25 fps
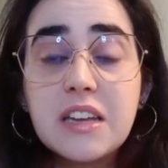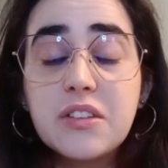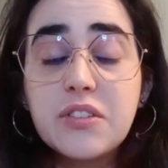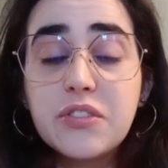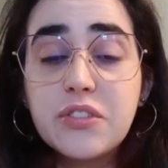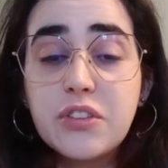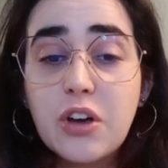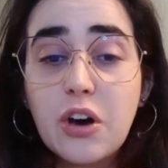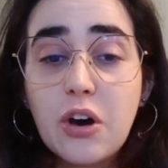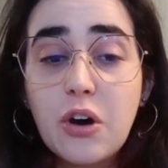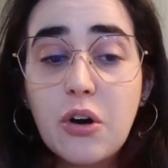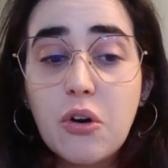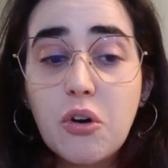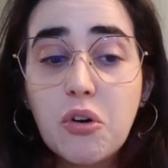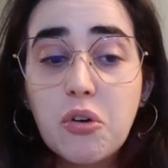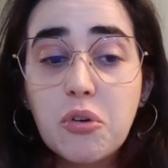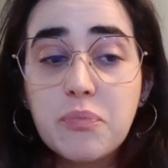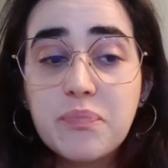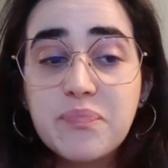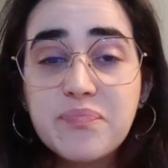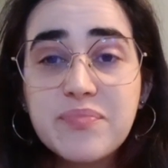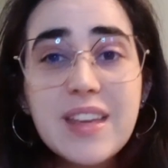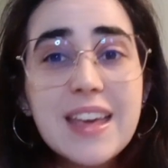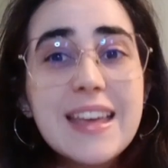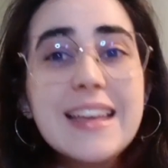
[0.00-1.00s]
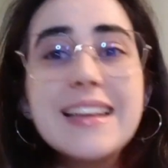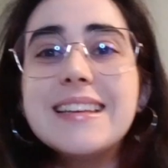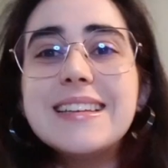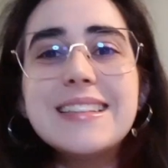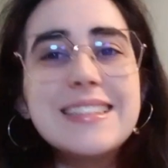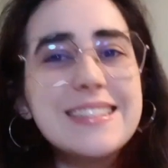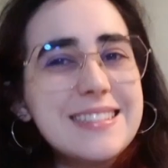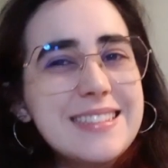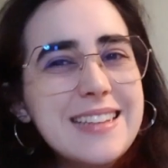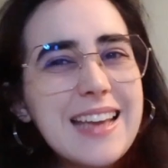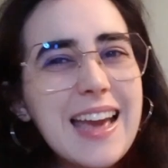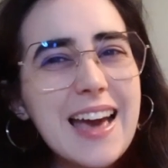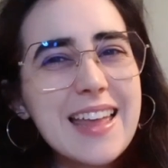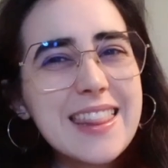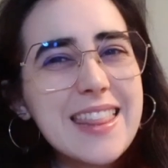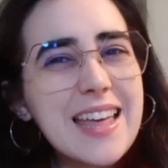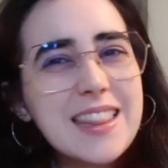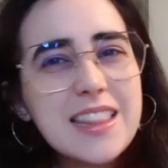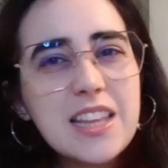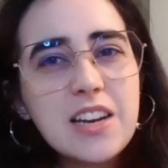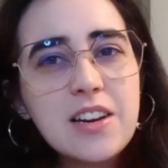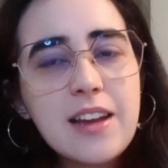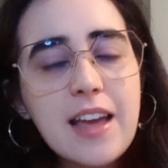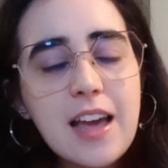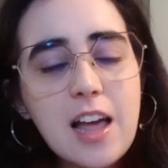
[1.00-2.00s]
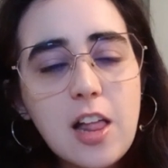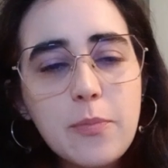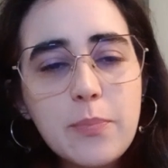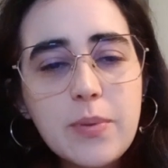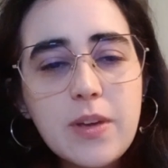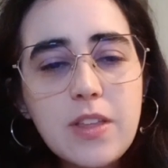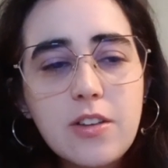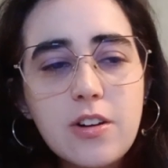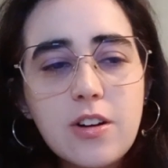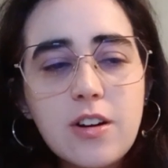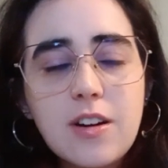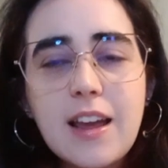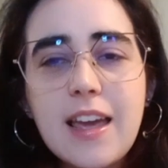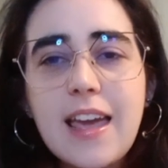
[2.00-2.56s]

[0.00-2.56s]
So yeah, that didn't help either.